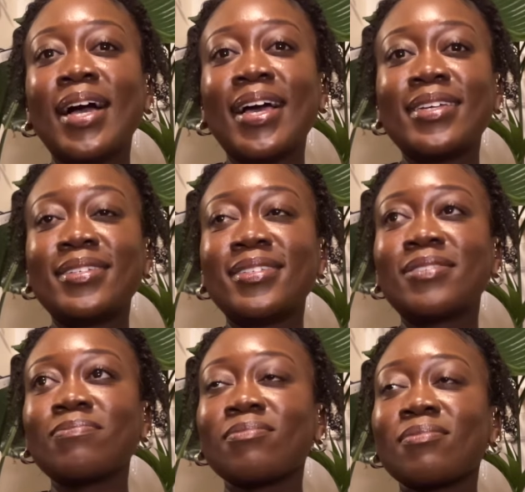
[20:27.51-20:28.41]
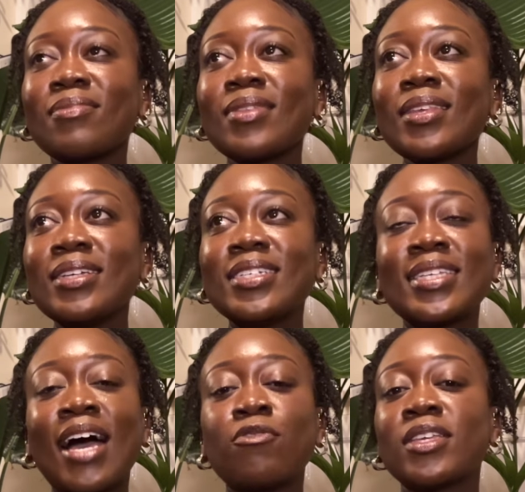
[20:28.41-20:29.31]
And just
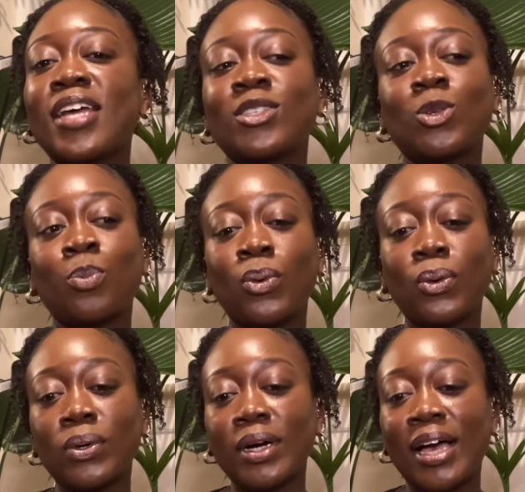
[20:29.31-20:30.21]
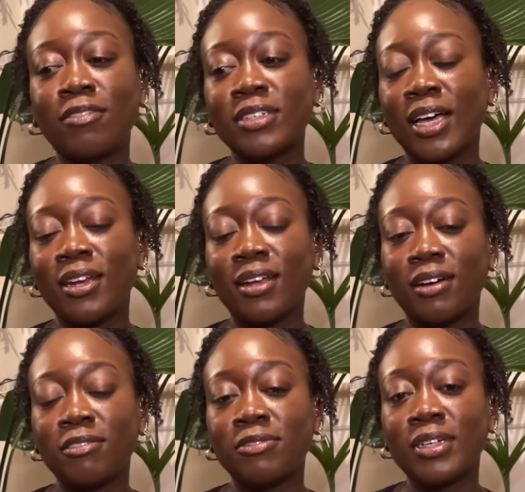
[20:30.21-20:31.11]
having that support, having that
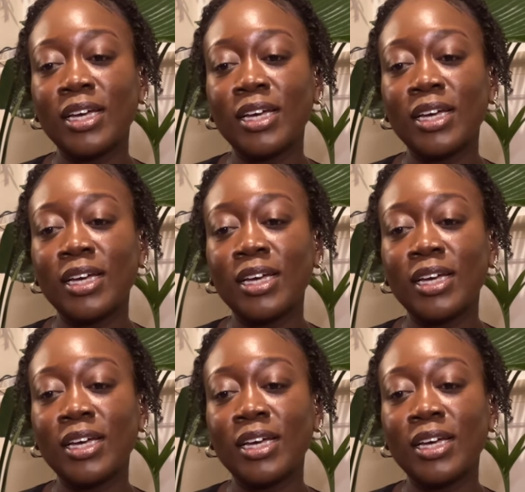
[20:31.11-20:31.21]
love,